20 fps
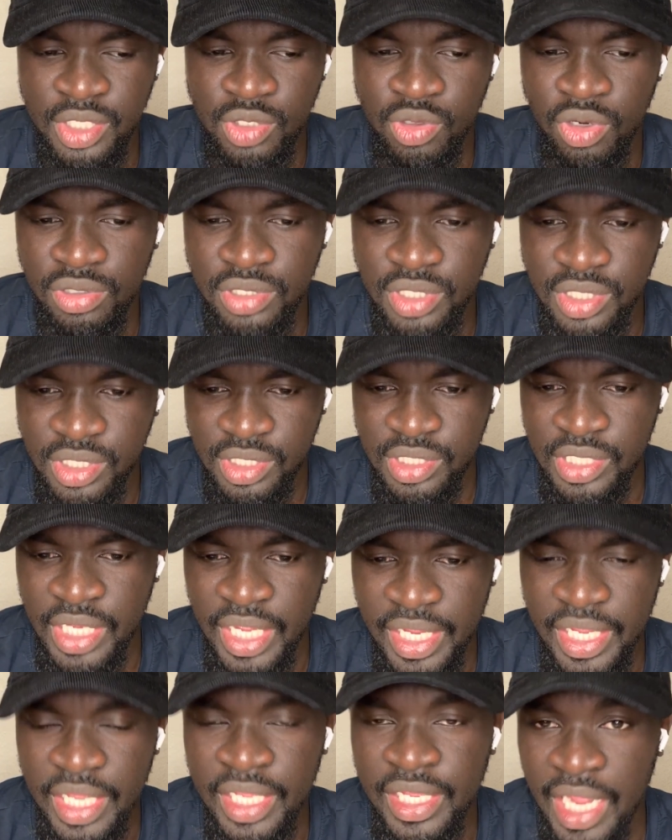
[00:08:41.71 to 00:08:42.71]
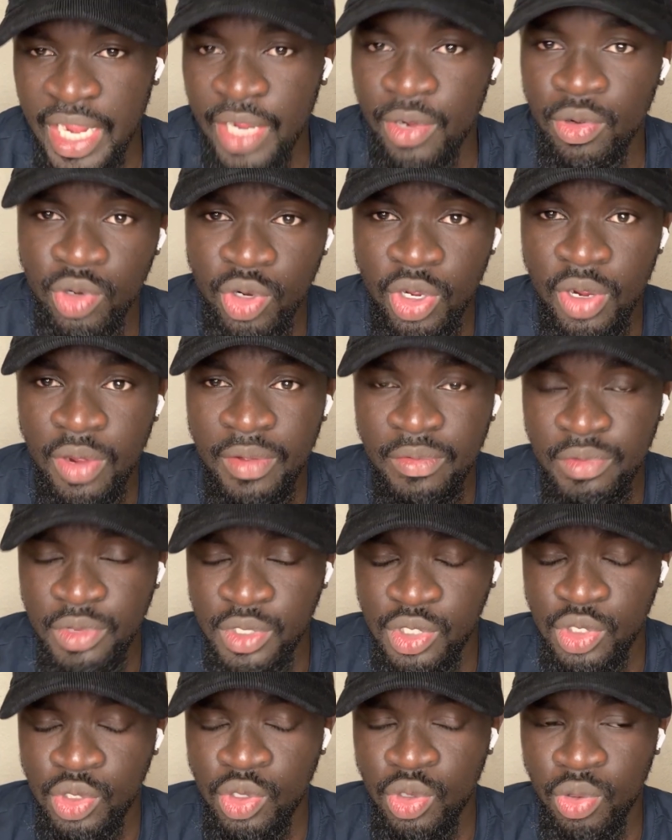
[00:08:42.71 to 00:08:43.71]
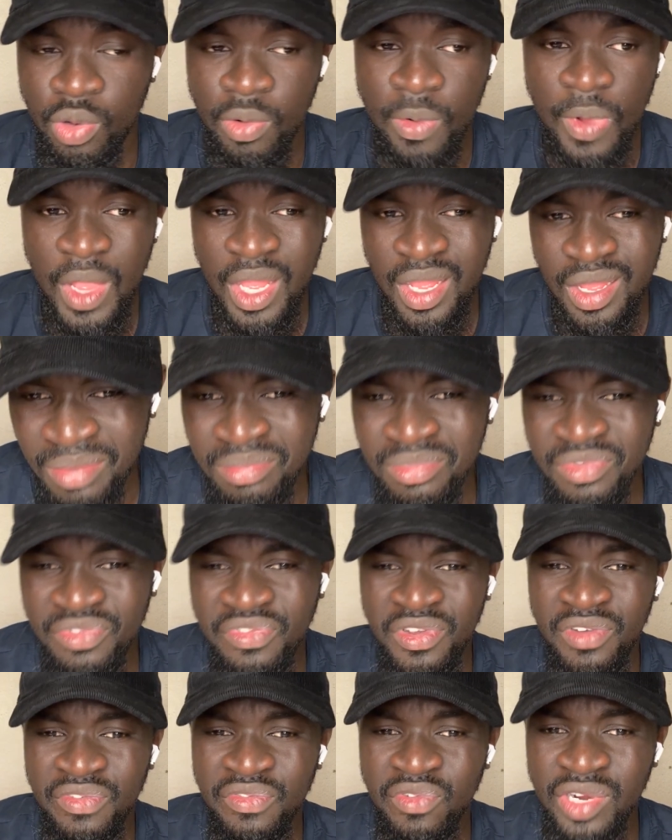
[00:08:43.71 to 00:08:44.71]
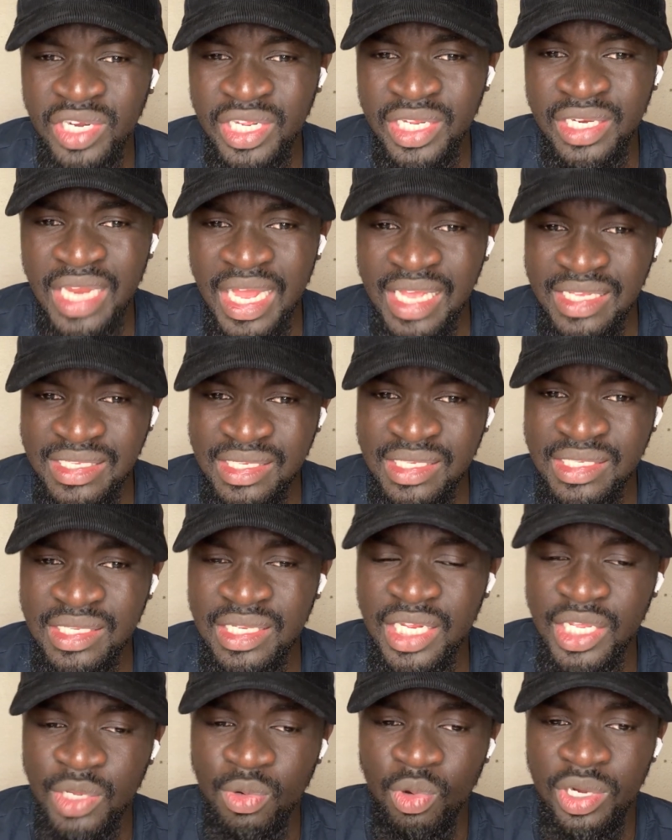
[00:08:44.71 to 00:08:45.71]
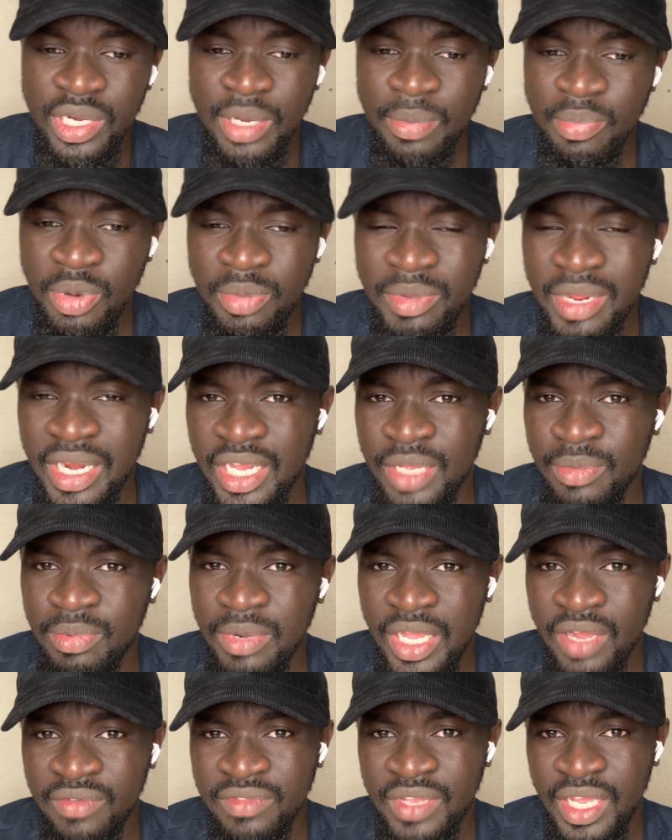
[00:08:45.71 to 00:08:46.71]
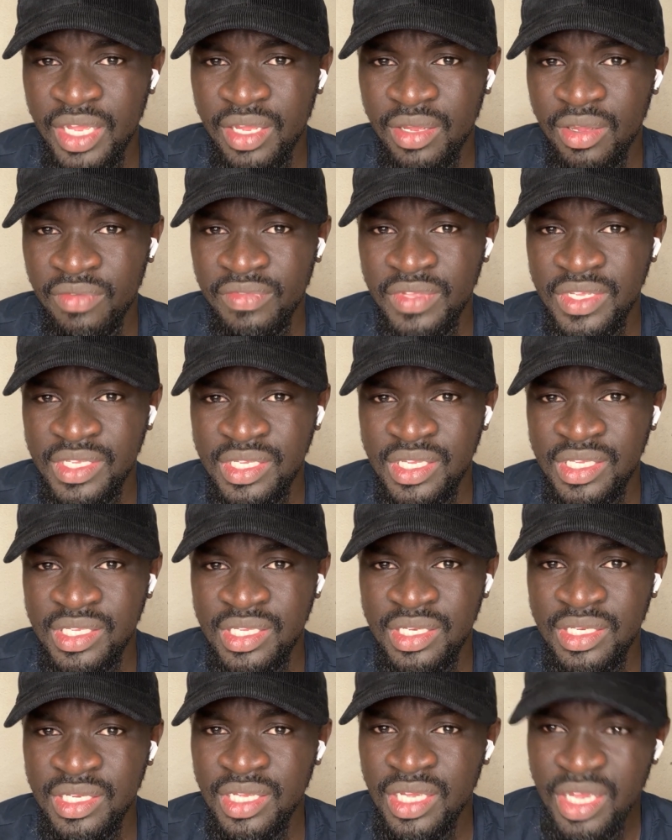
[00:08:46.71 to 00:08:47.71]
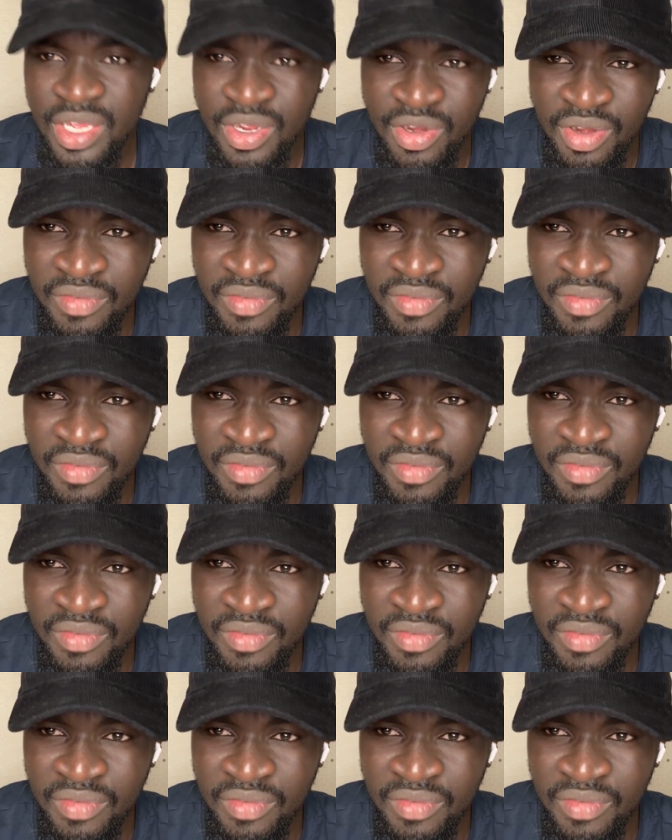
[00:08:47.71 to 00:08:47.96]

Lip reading: he's not the Thierry Gundogan we used to know. If you're holding last season, he won the Premier League player of the season.